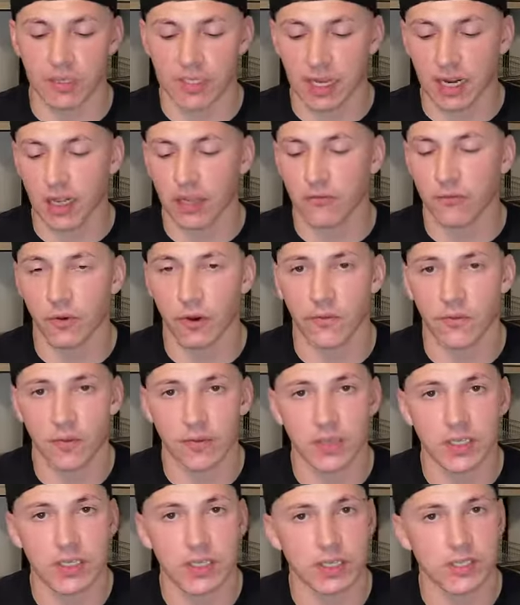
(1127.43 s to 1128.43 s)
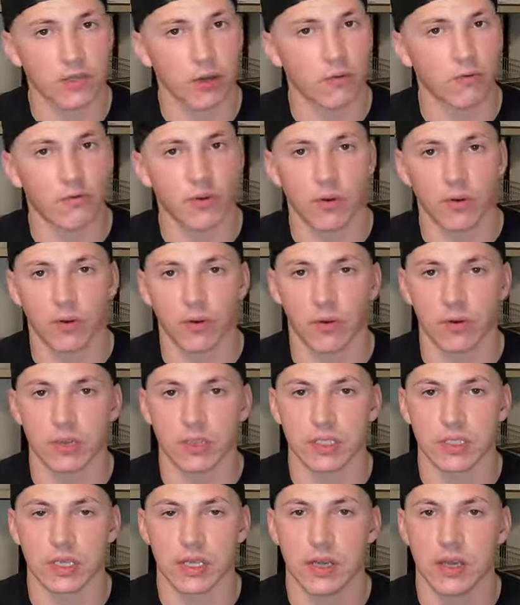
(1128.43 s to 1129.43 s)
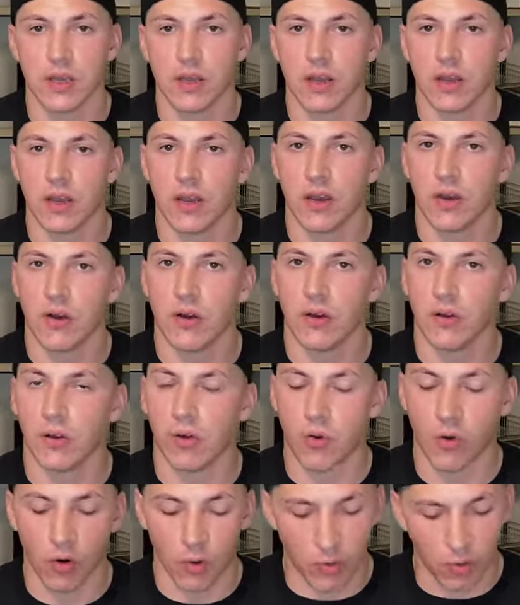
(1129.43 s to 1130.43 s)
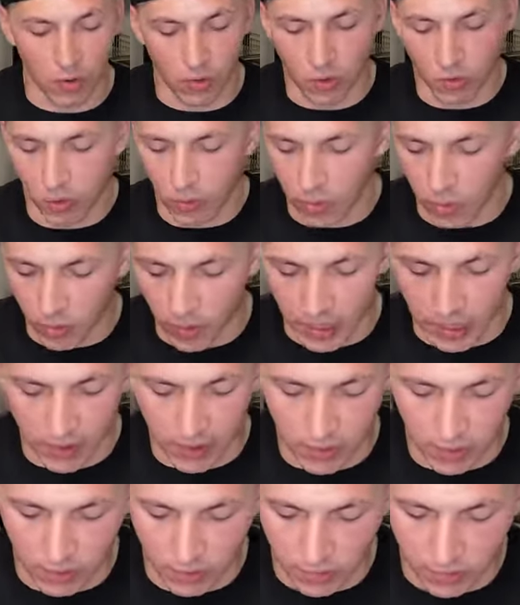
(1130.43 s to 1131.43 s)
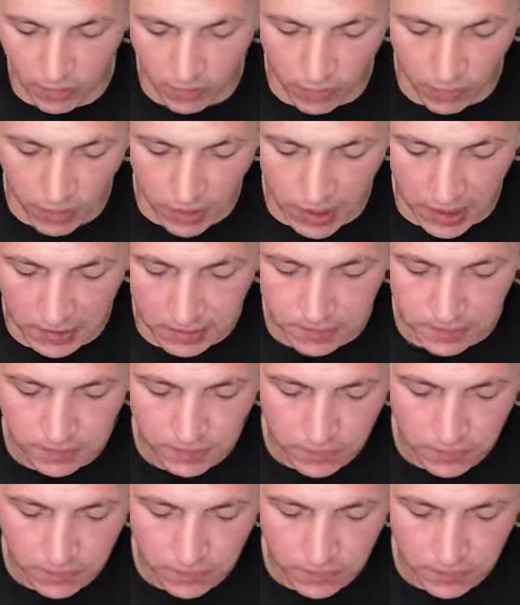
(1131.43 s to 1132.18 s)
Settling for a 56-yard field goal is horrible, horrible way to go for me.